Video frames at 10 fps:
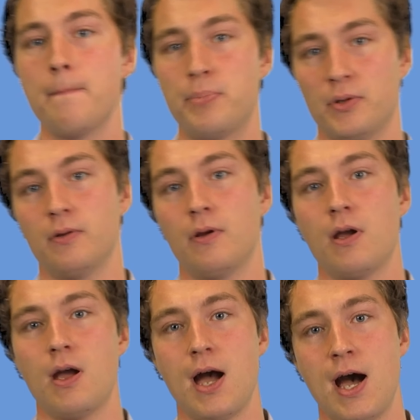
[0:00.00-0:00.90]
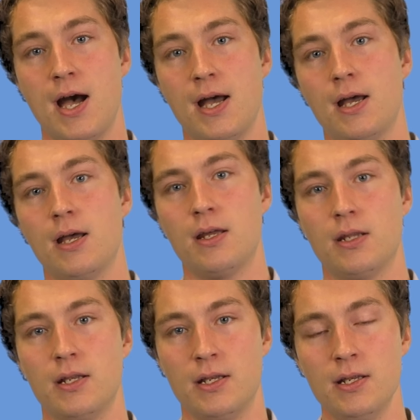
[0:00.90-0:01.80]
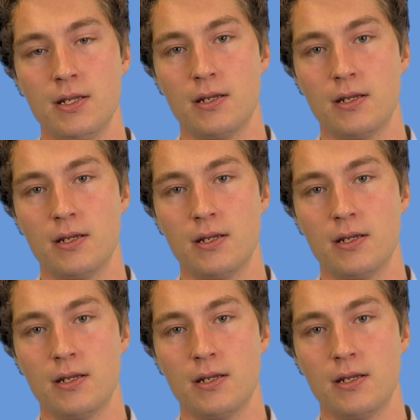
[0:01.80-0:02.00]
b, a, n,